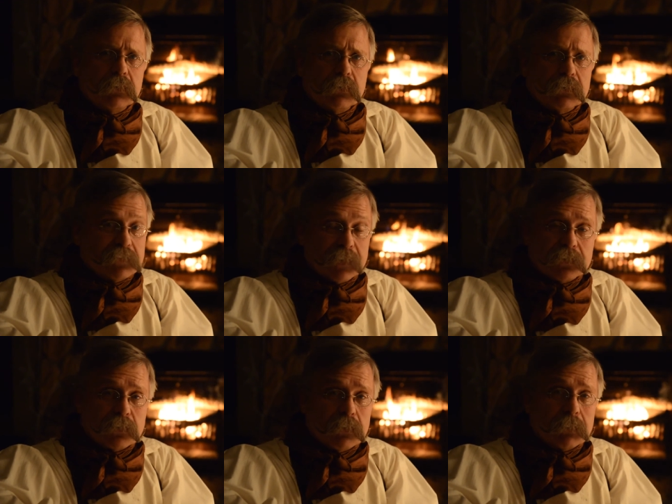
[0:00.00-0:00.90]
It
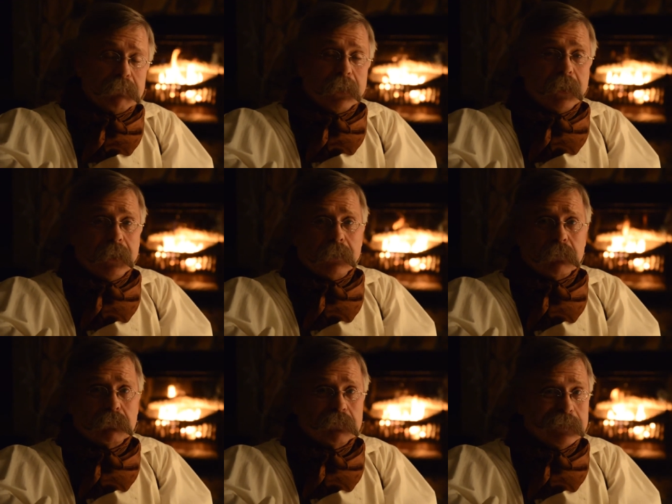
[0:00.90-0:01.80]
takes all my pay,
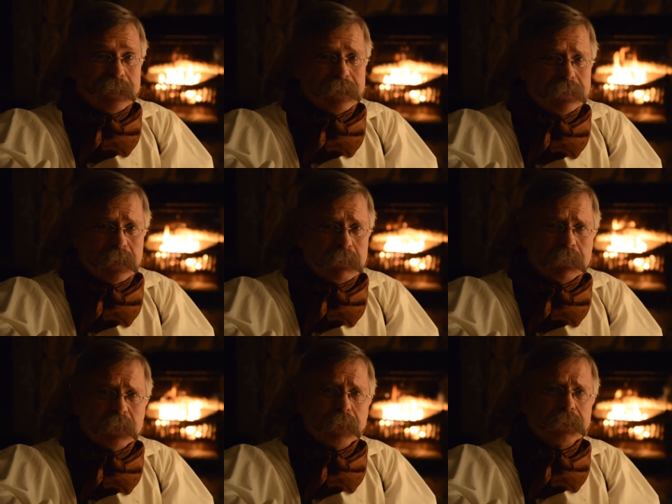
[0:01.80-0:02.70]
and that ain't that
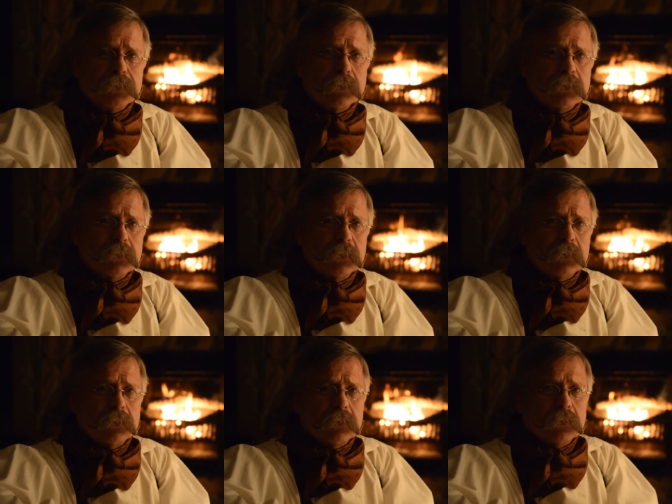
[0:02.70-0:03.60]
much.
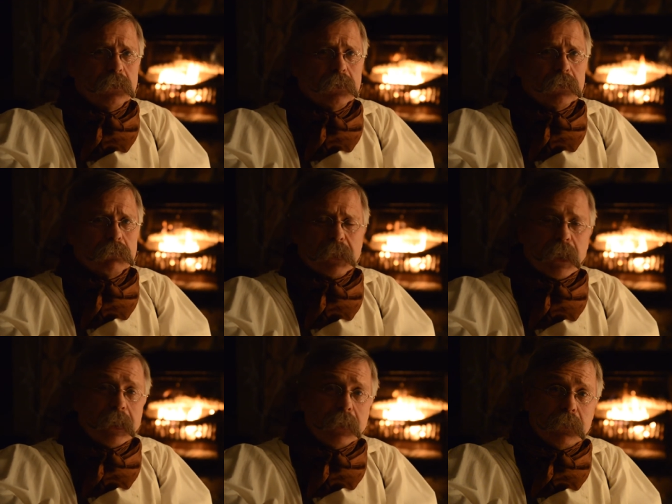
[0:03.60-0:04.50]
But I
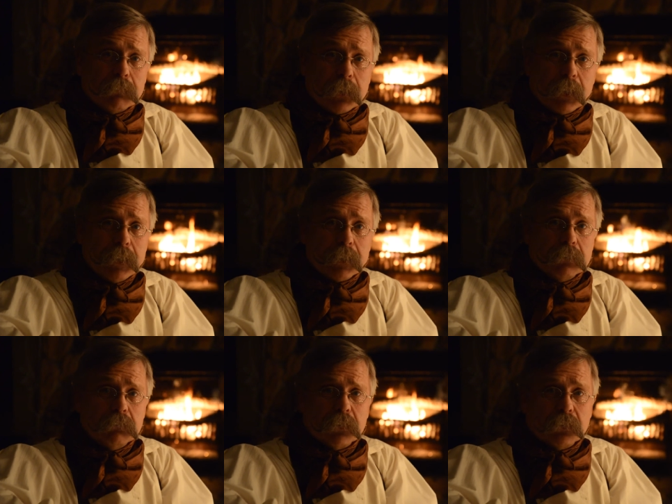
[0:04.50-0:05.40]
ain't
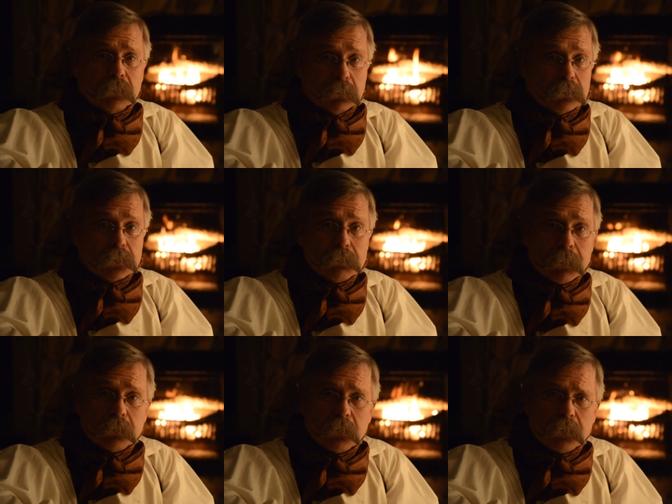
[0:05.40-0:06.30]
complaining. The Lord's
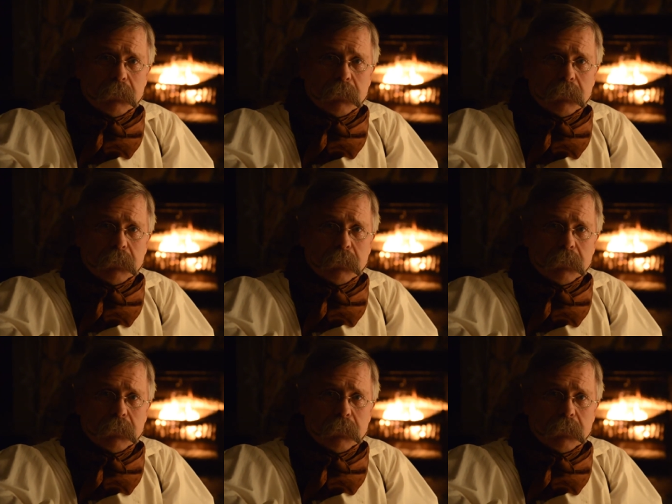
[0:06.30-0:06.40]
been good to